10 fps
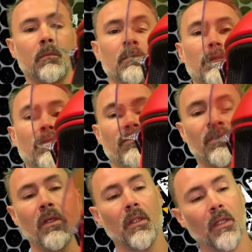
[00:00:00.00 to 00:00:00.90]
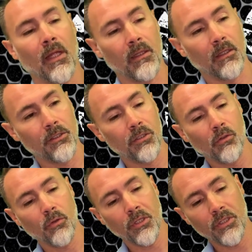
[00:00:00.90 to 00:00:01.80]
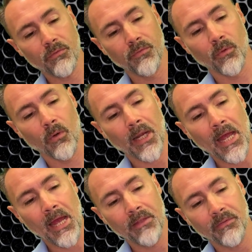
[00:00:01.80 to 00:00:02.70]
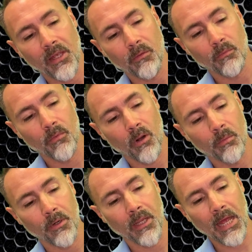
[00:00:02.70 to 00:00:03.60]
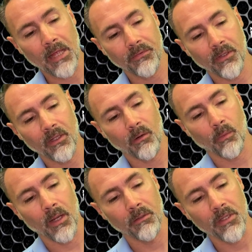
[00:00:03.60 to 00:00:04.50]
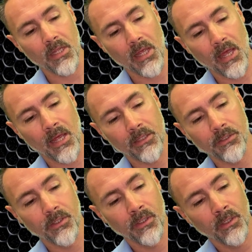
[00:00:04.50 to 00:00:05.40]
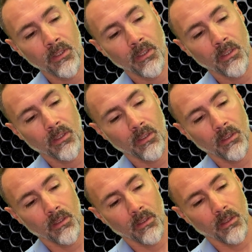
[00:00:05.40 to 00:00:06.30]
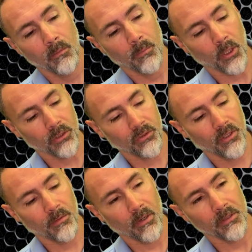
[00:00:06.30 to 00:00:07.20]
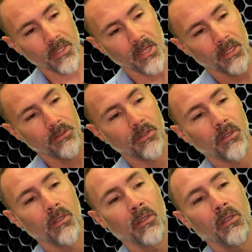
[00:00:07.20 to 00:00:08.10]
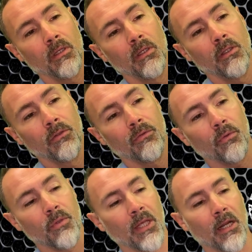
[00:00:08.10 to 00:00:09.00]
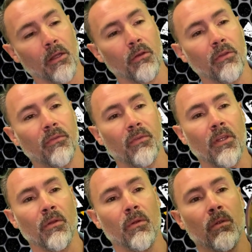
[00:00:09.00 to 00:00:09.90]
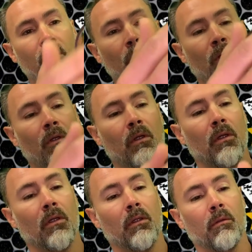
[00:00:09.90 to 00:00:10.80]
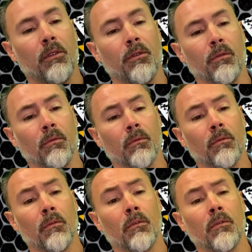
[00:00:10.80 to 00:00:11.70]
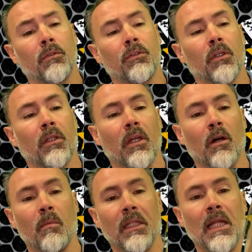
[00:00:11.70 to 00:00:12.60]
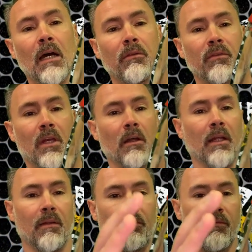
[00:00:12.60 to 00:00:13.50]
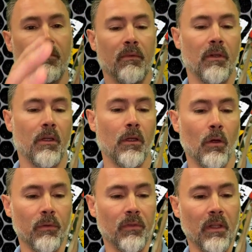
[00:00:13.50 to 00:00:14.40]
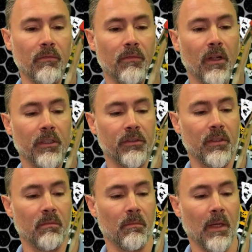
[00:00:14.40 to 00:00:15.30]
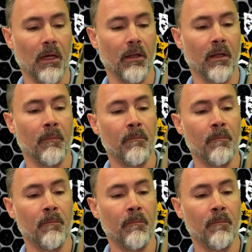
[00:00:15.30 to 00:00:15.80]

You can see that the Cookie G4 has a rubber gasket around the edge, partially around the edge, so you get a good seal. You shut the helmet down, see how that goes in flushed, mount it.